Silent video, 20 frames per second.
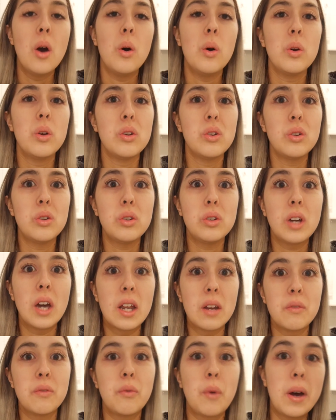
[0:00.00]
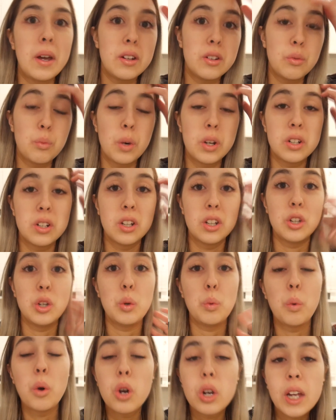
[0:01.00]
or you kind of want a
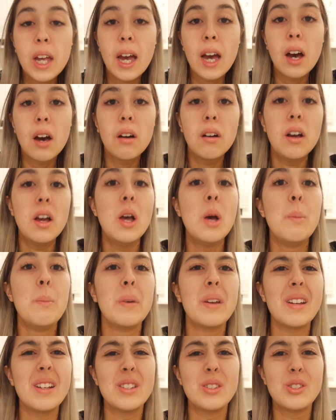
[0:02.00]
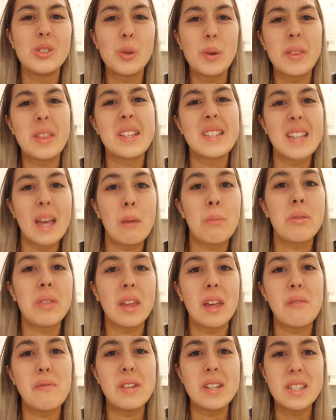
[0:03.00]
new workout, because doing the same
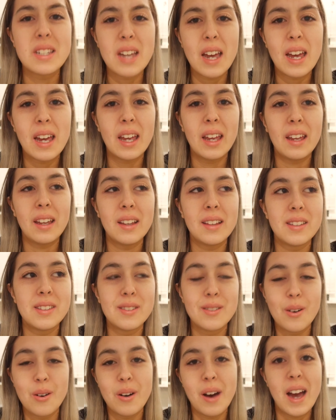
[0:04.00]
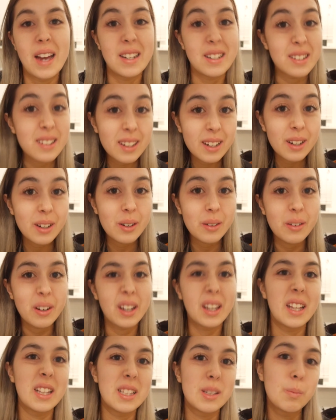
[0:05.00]
thing every day is not ideal.
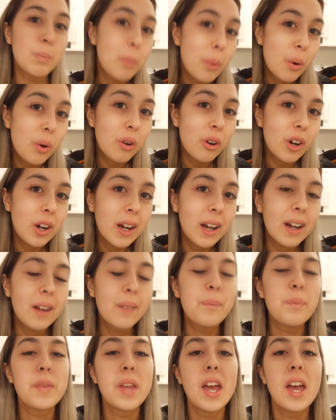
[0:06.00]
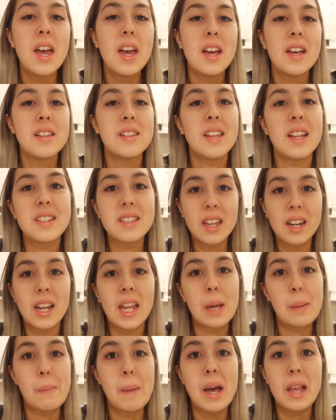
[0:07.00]
It gets boring. So that's kind of
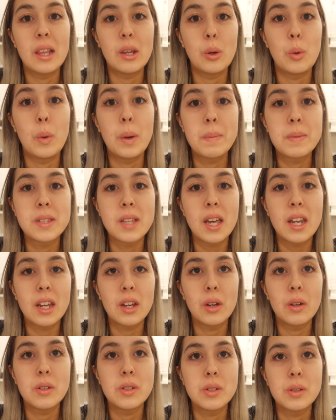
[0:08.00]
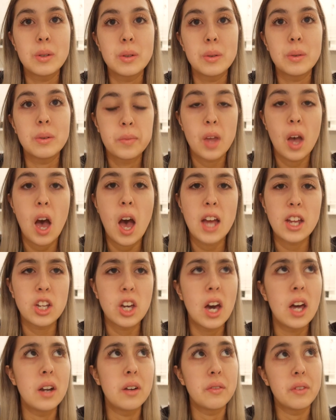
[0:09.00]
like my little website I go to. I
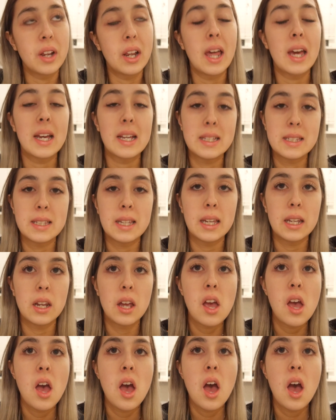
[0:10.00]
kind of, like I said,